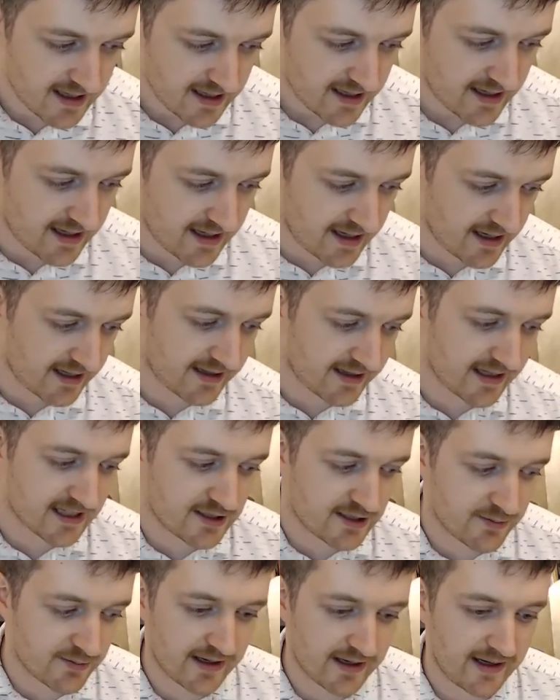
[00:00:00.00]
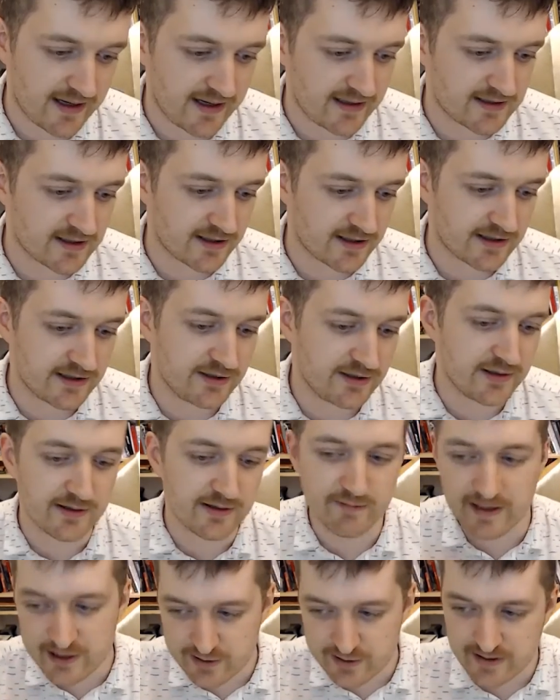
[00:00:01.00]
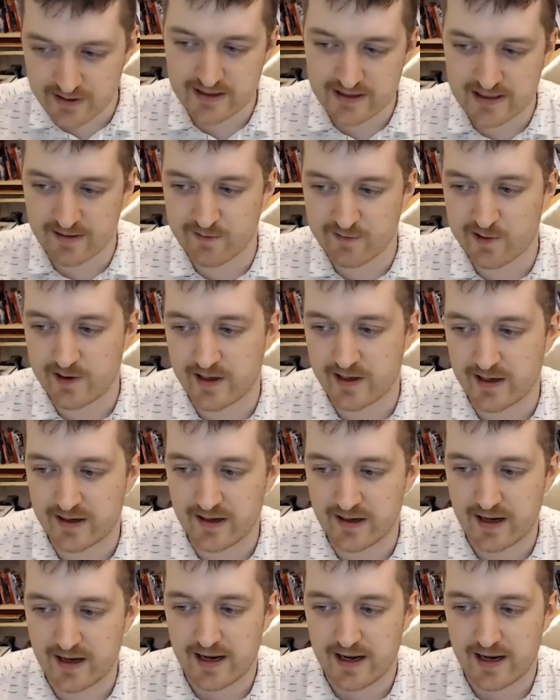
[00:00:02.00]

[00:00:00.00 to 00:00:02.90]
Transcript: And that's where I started doing rendering and everything.